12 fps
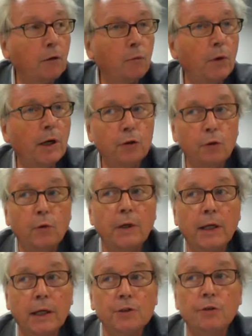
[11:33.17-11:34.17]
We are doing
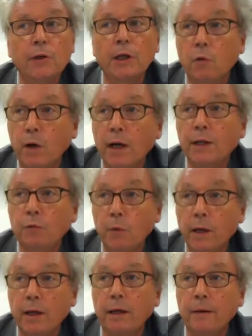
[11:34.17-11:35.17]
actually quite
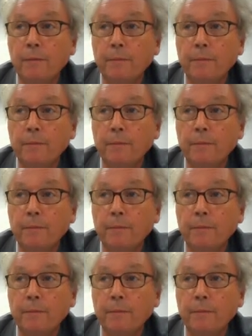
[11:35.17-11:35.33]
well.